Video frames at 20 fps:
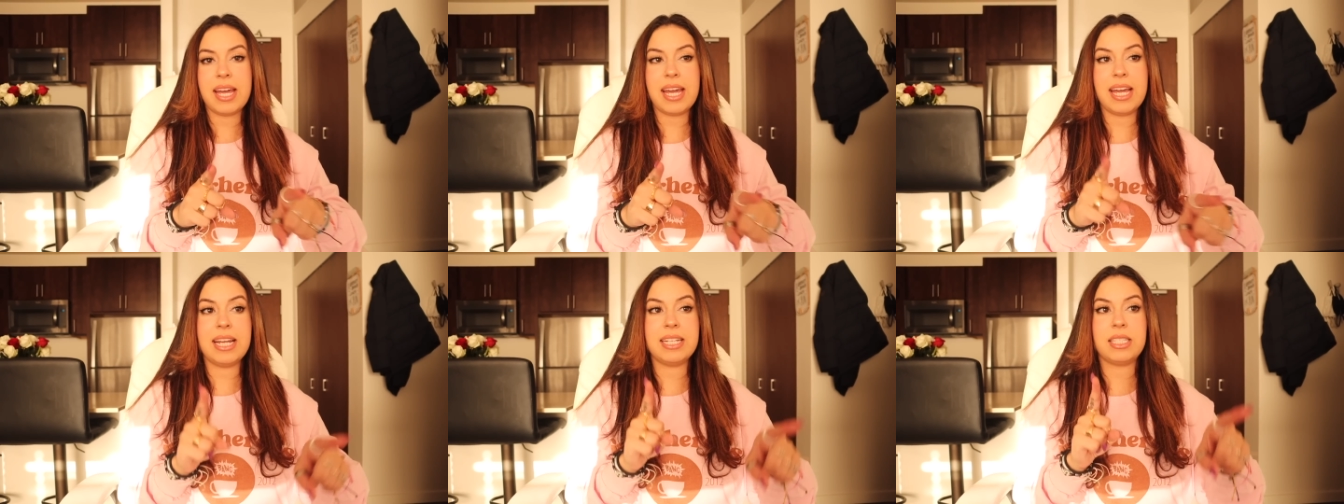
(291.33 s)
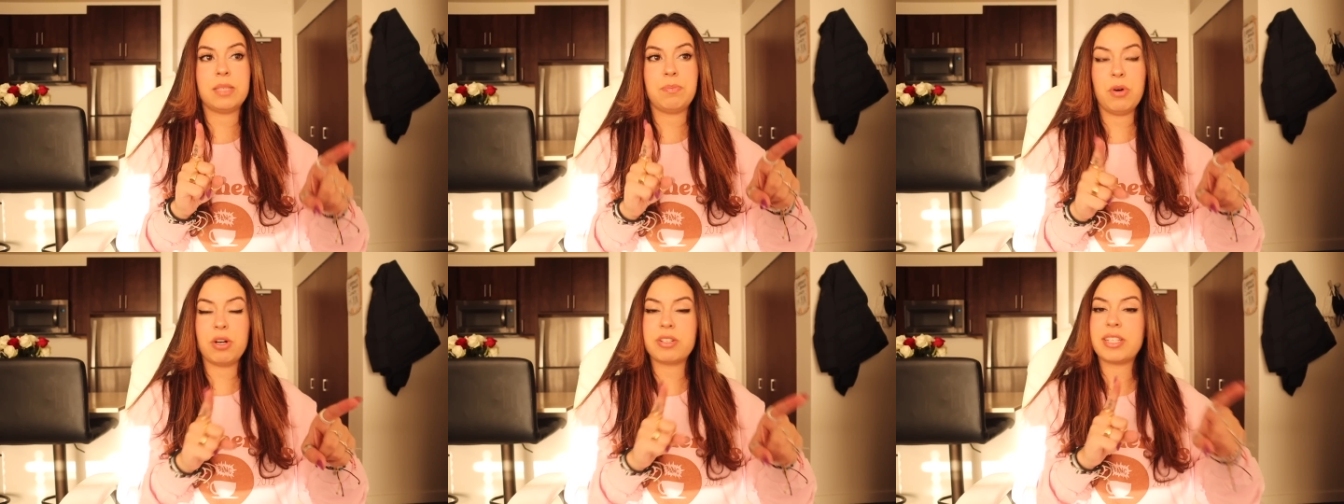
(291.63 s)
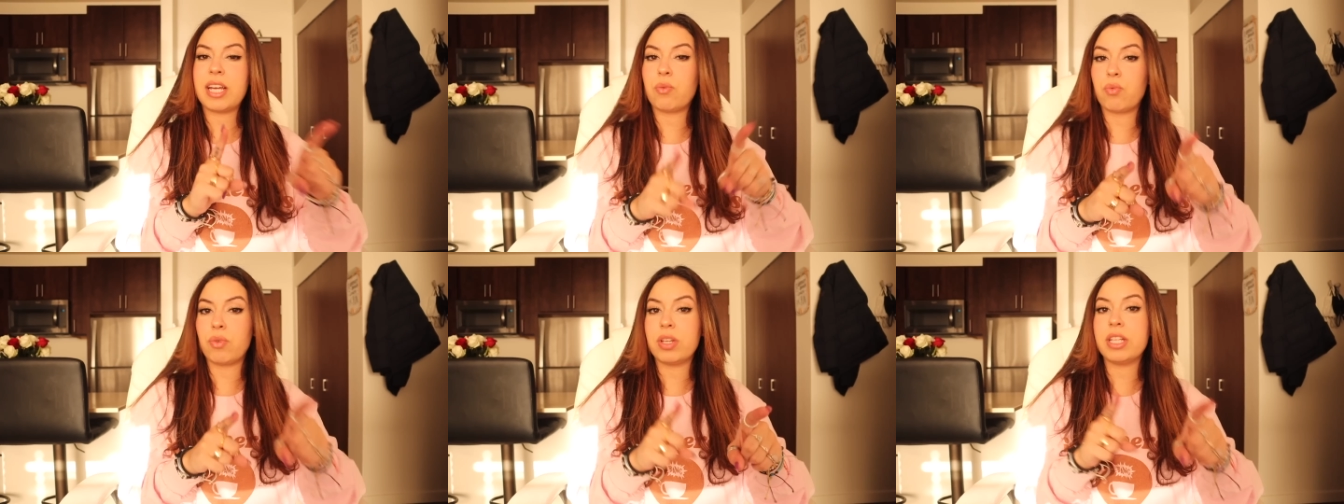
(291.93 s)
and it's
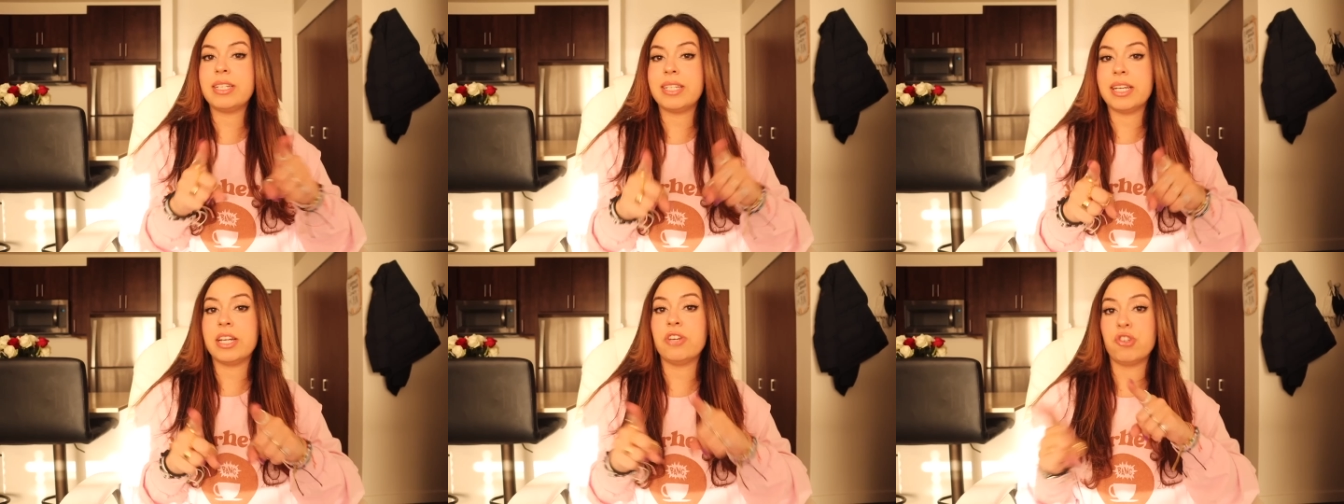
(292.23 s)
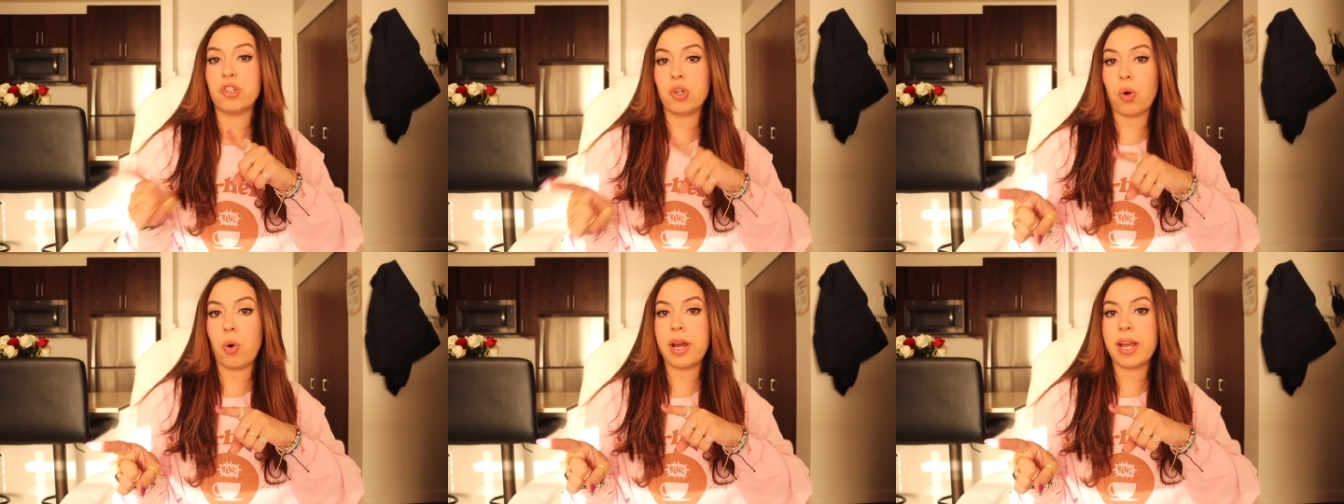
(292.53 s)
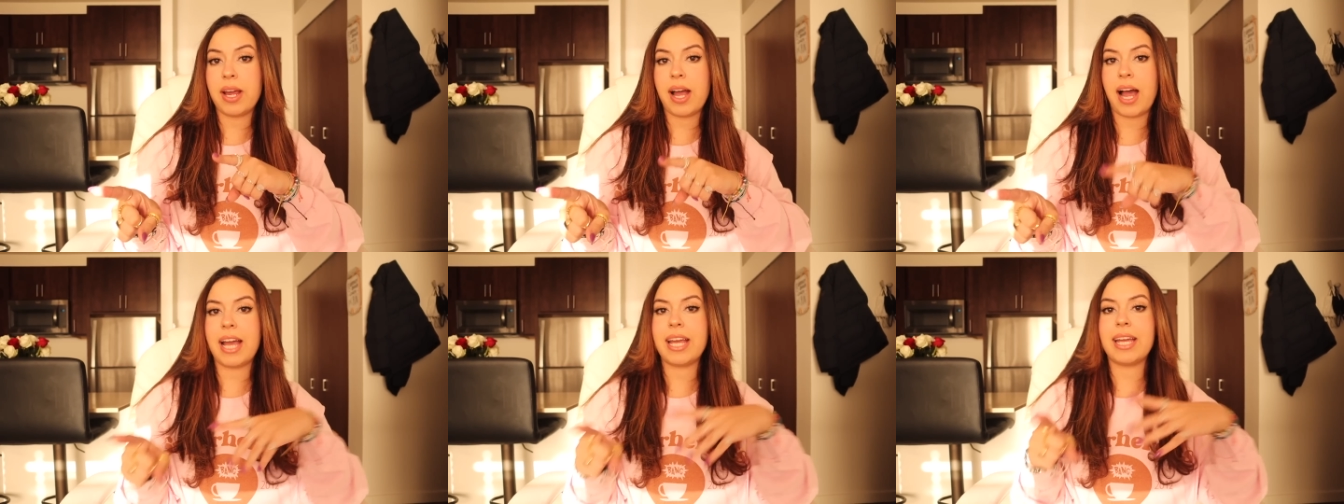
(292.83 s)
books I really did
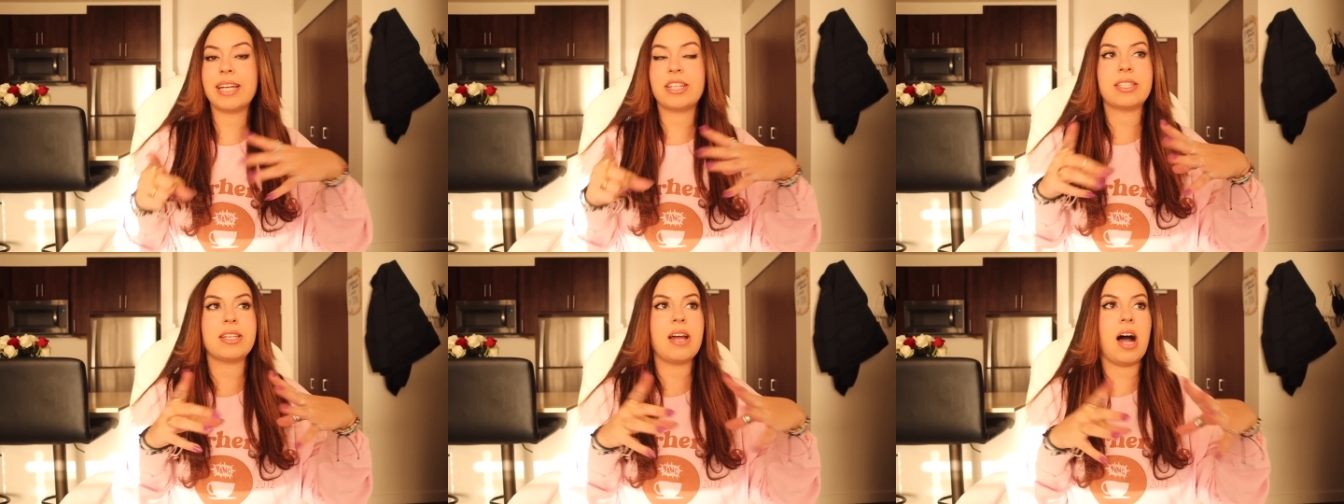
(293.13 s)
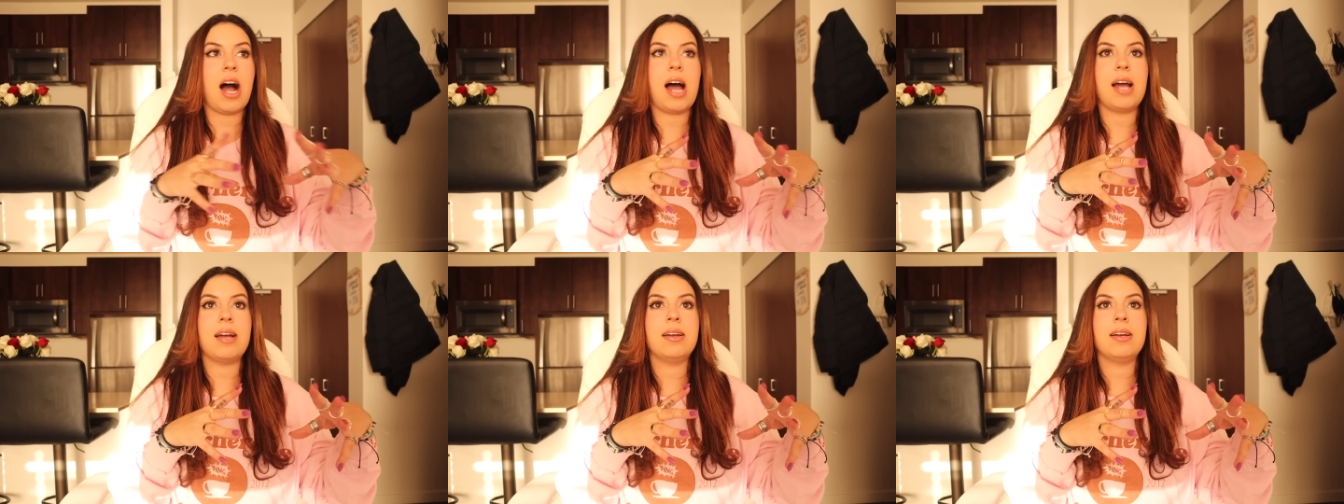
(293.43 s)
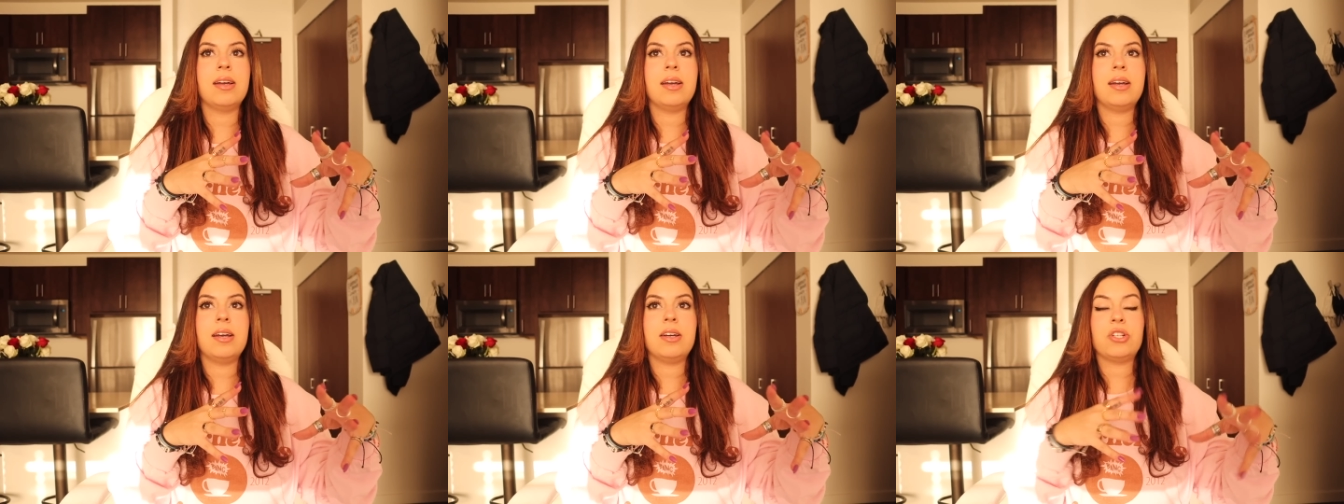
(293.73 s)
enjoy. I, it's not
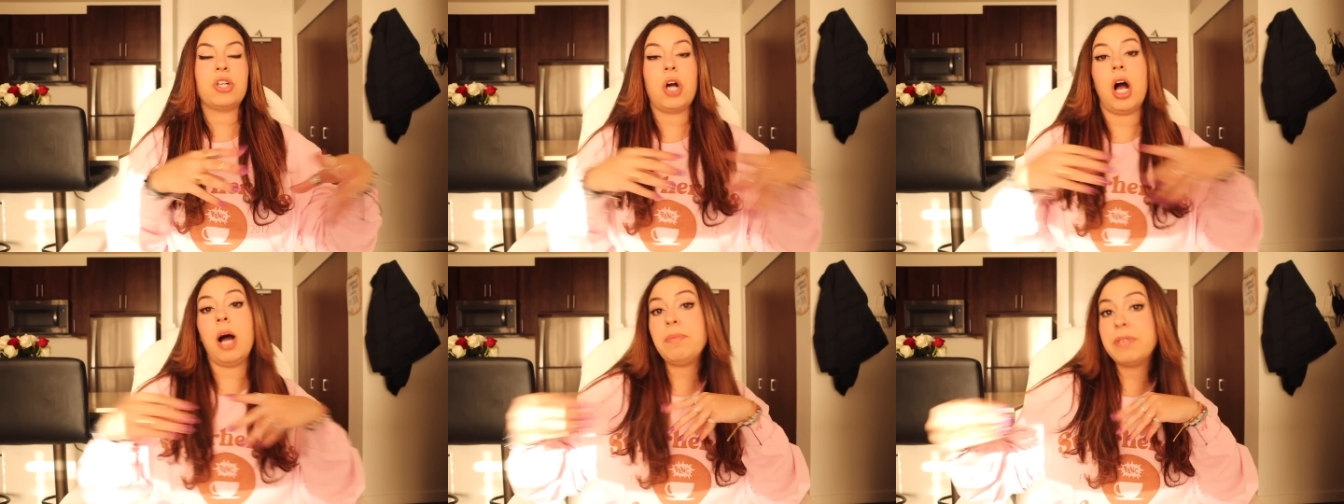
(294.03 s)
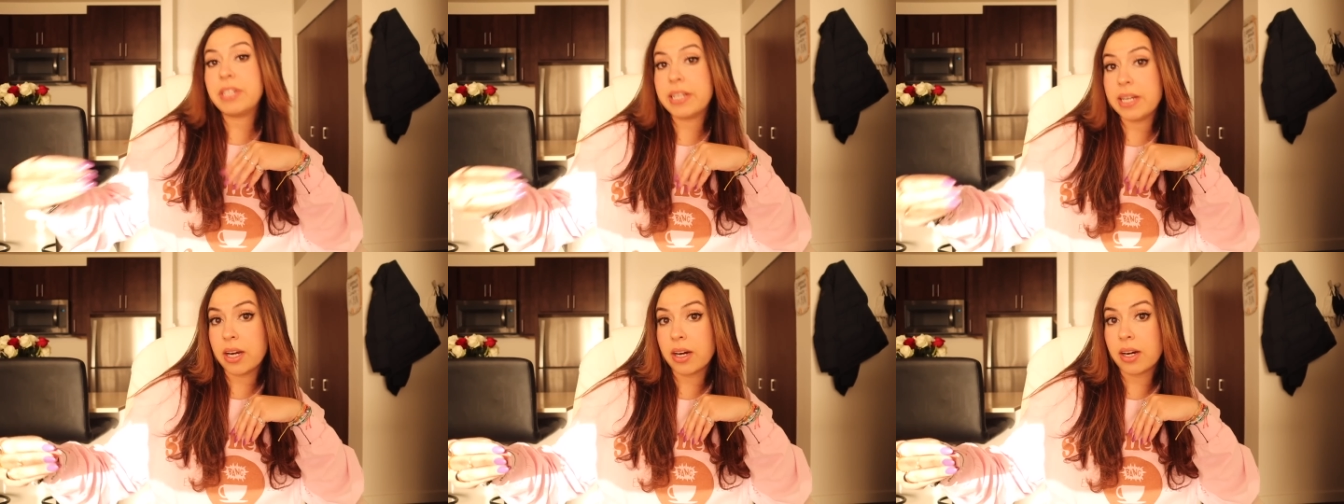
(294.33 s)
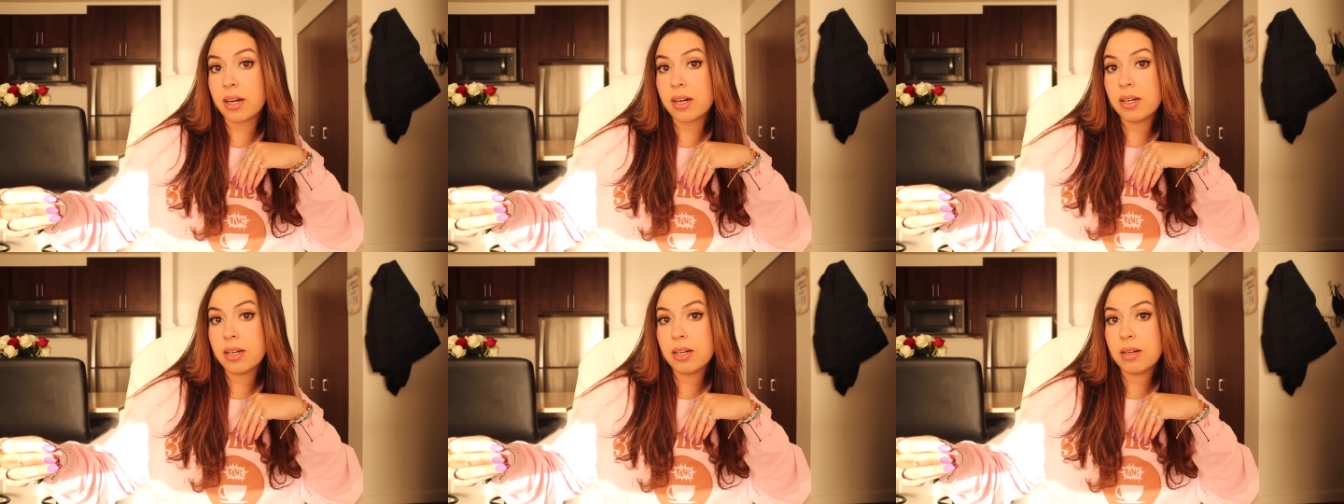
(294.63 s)
top
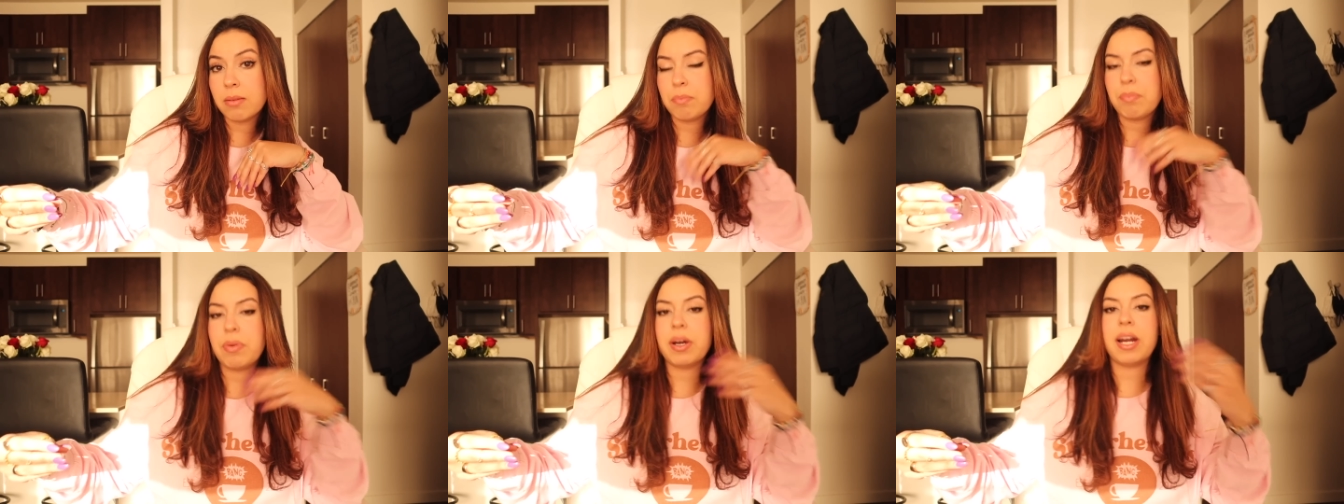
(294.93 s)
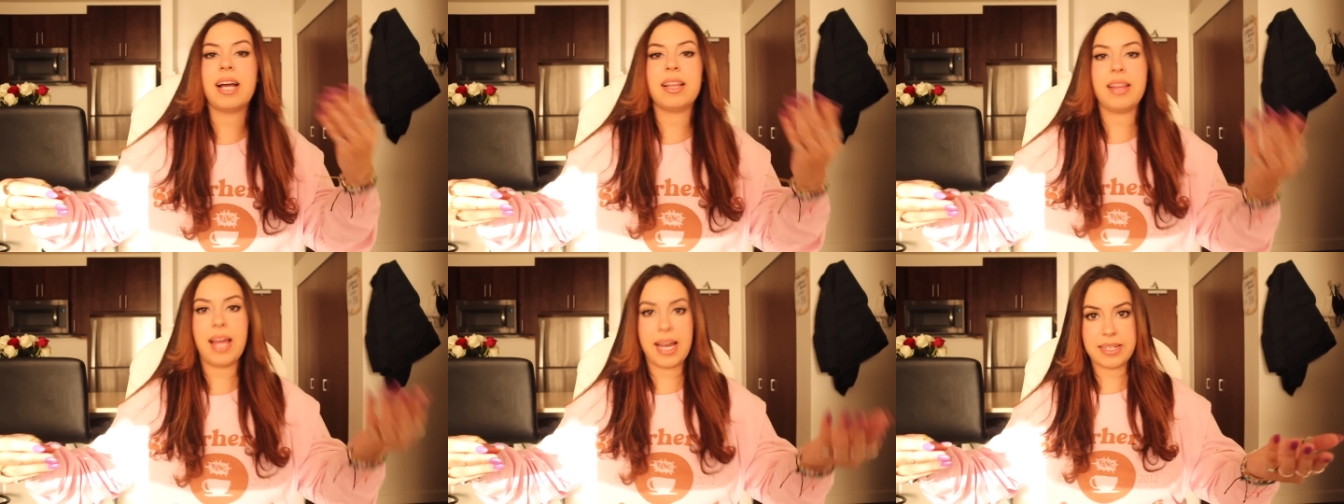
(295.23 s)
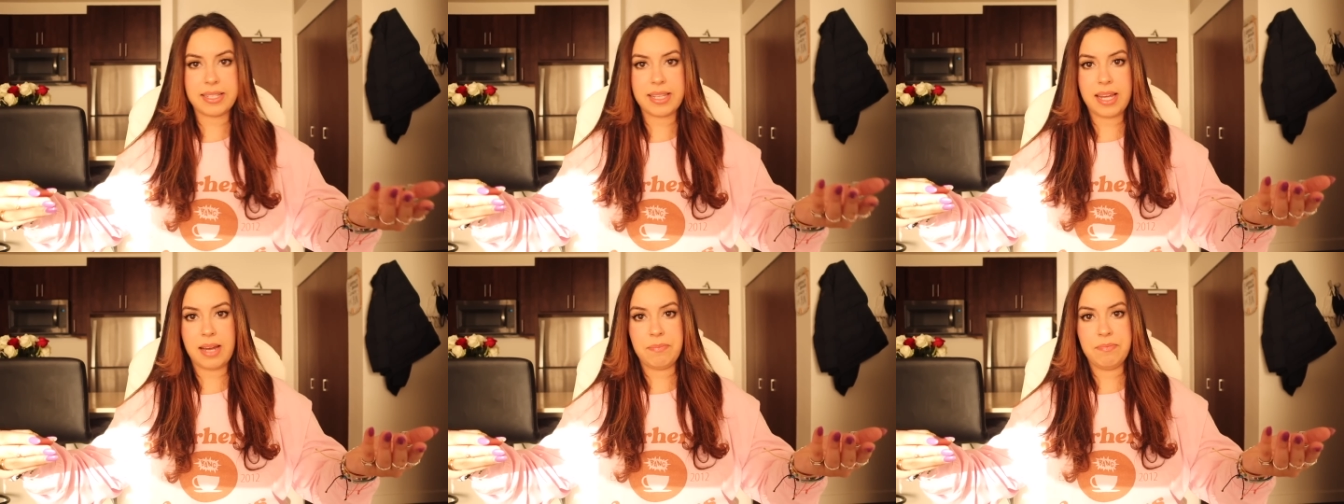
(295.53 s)
tier, but I
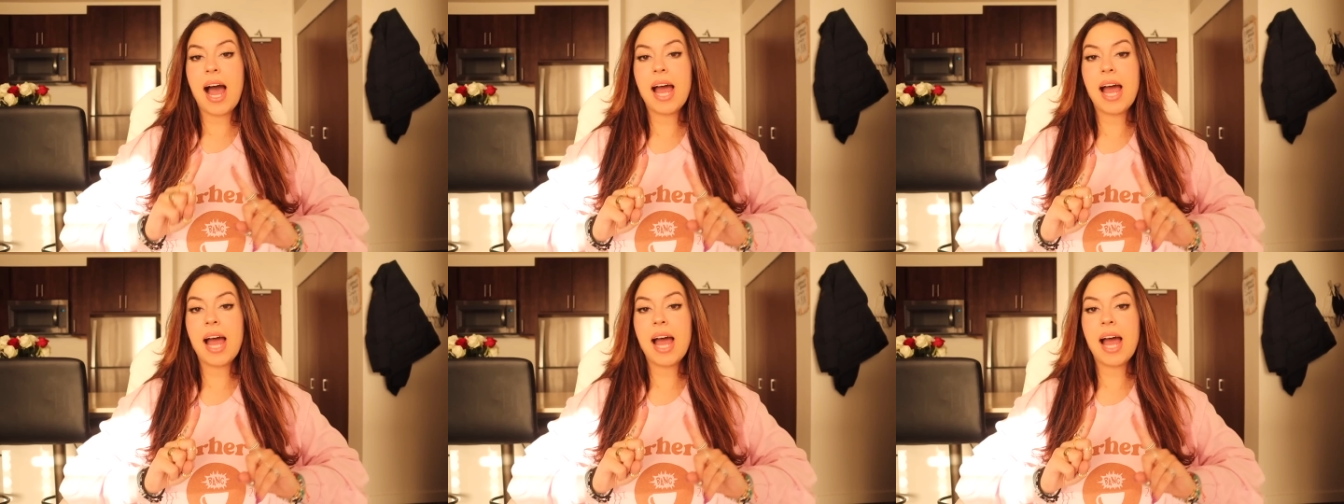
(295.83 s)
liked them.